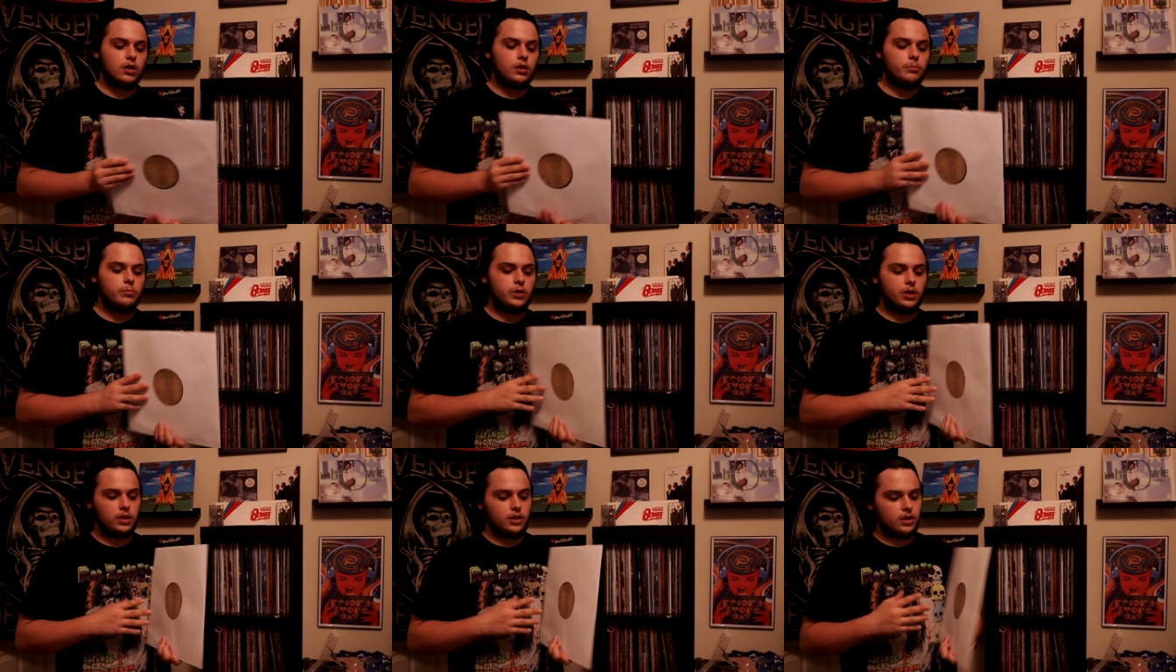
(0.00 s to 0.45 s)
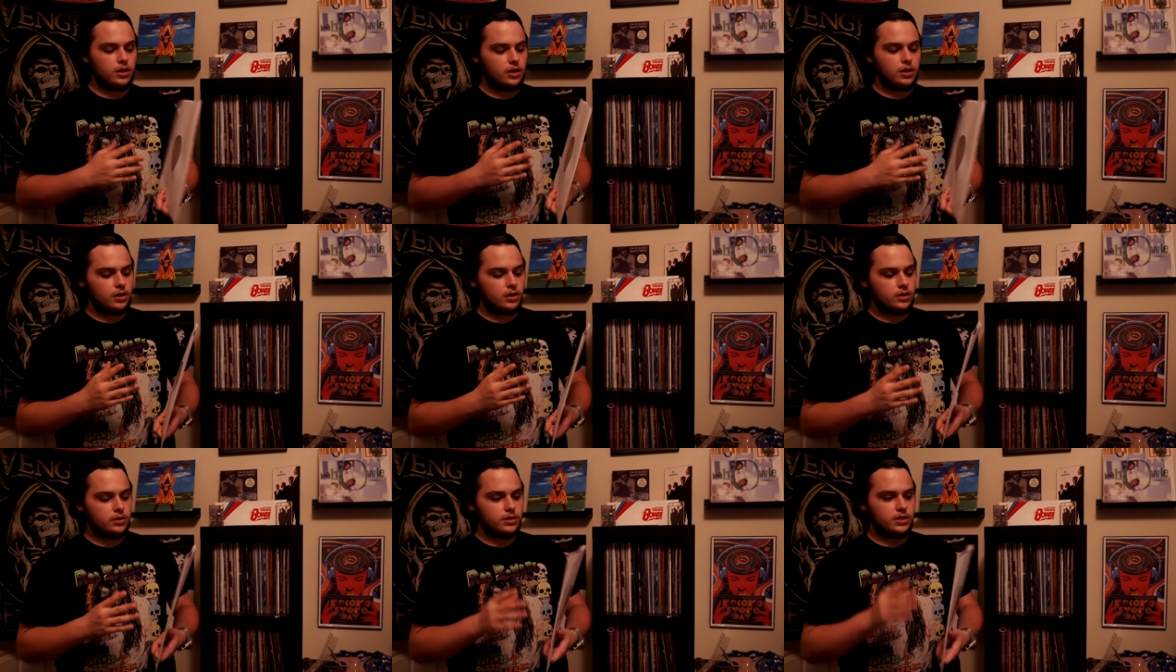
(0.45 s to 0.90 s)

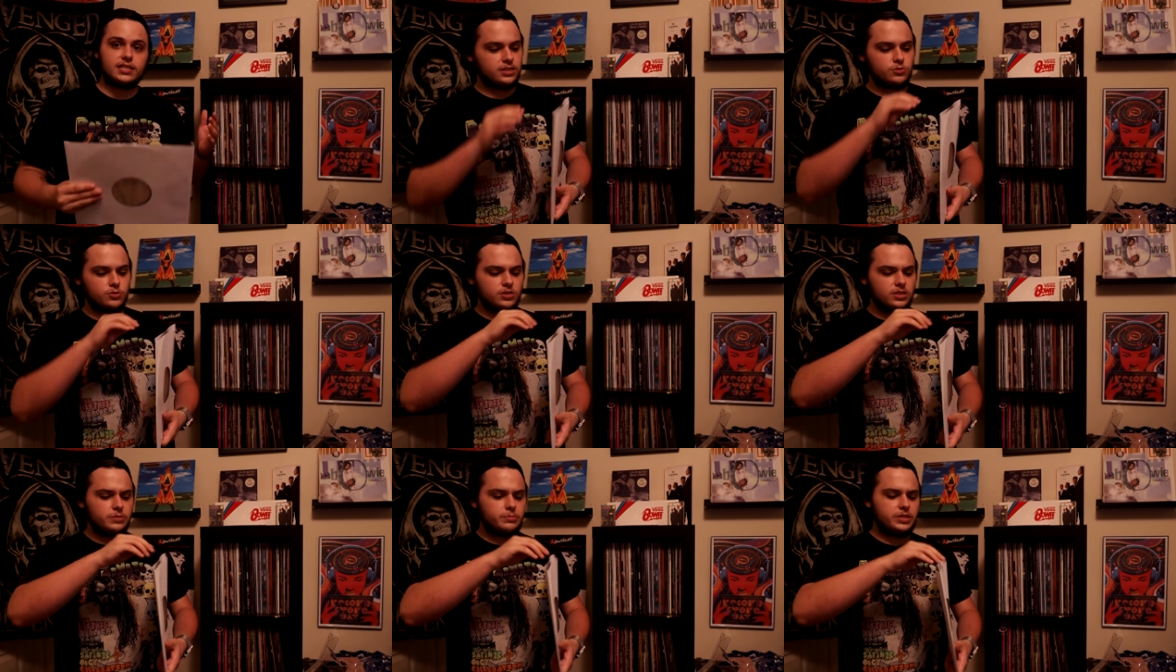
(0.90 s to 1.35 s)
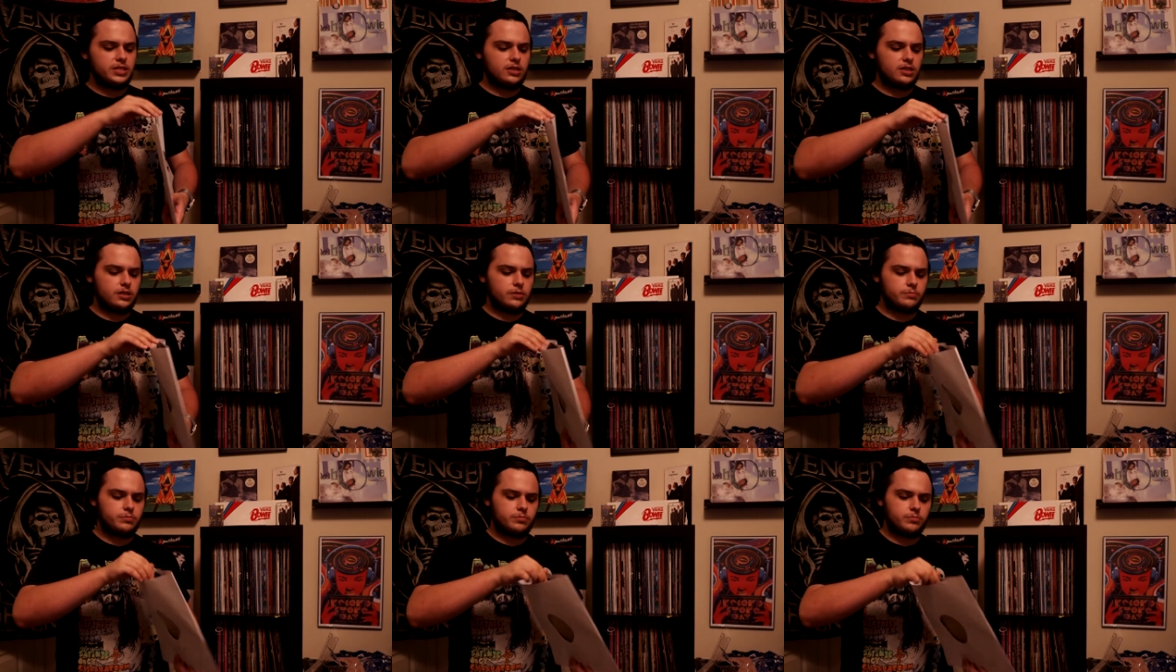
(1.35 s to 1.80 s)
But it's really beat
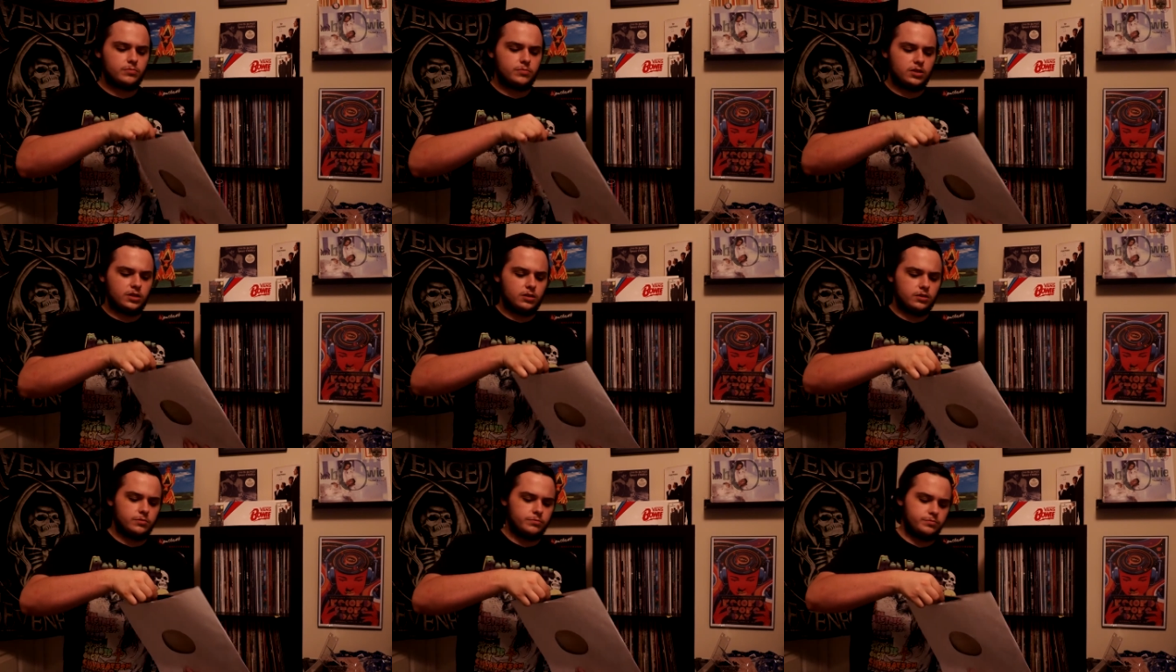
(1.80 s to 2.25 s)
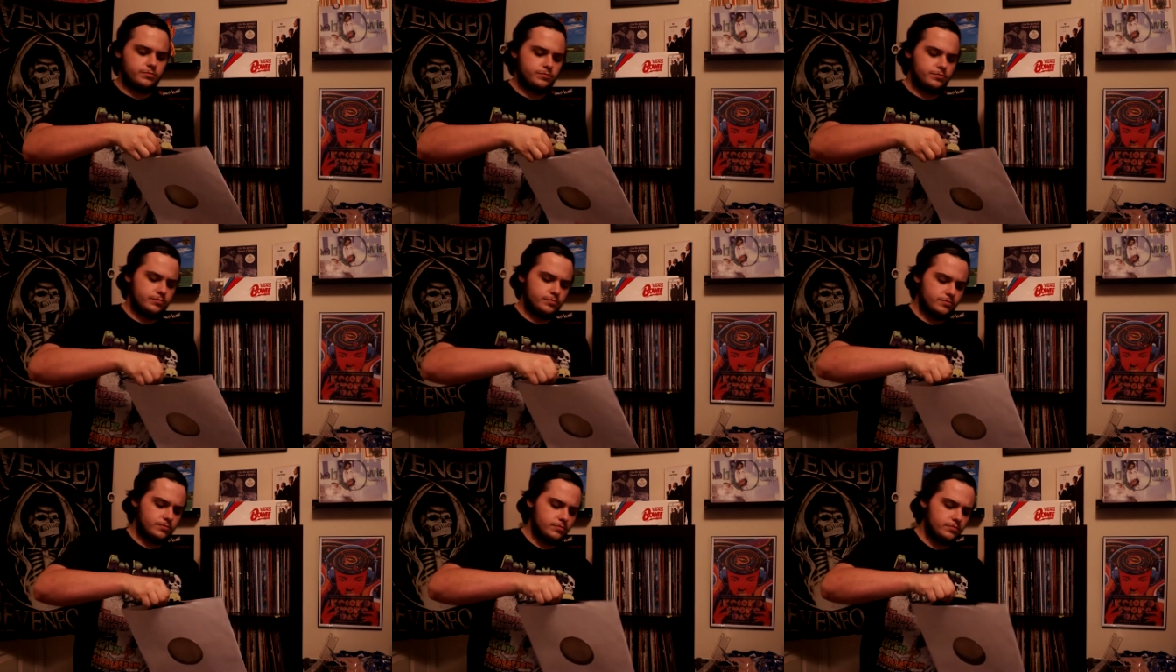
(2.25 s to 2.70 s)
up. Probably
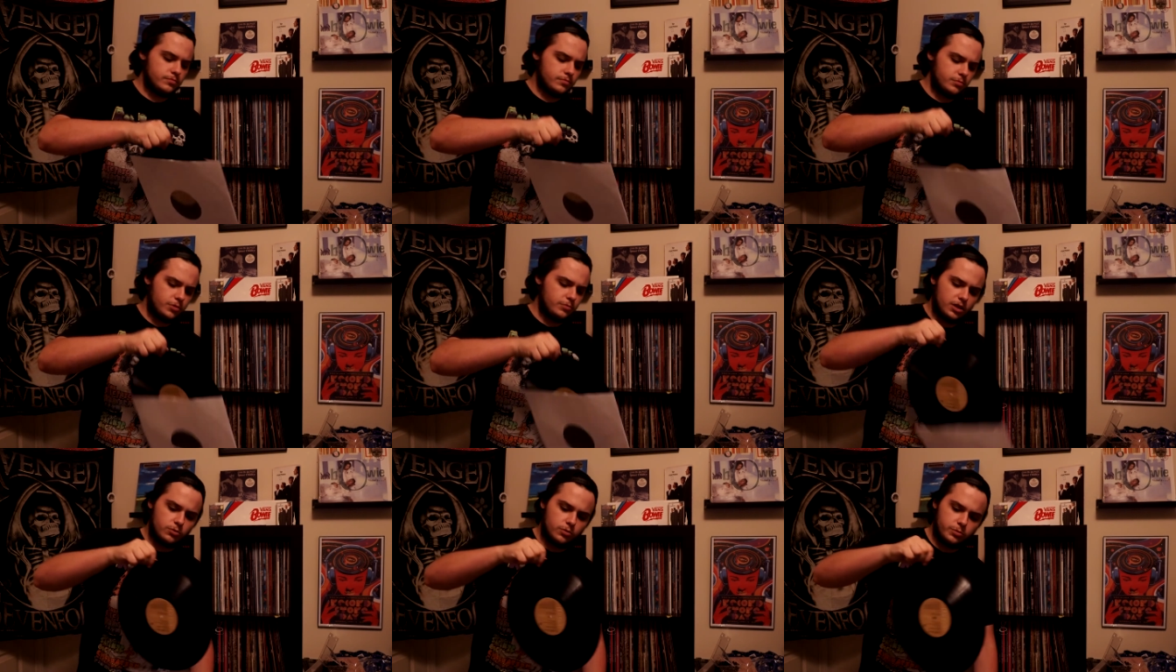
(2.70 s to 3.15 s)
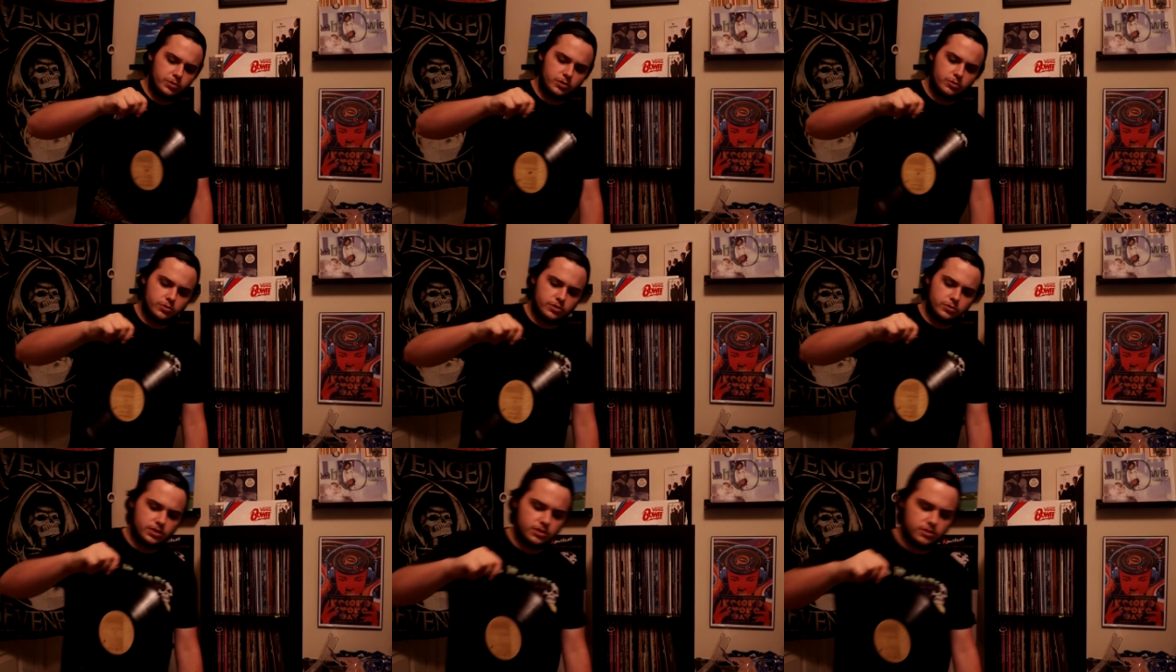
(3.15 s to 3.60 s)
won't be able
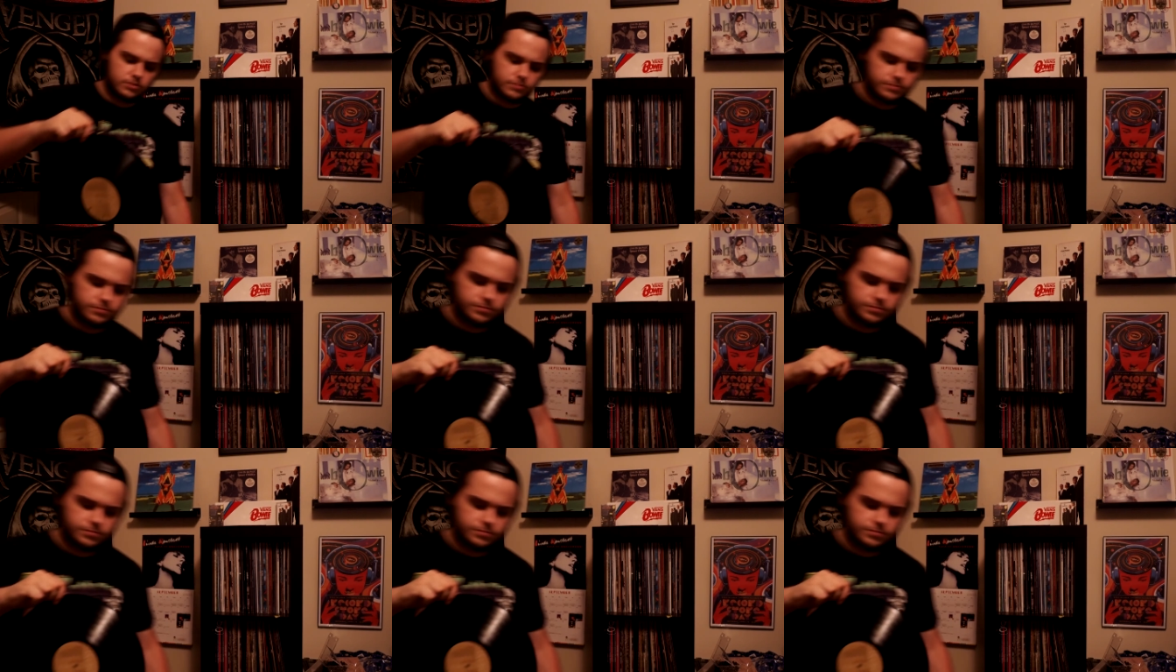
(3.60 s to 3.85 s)
to see it.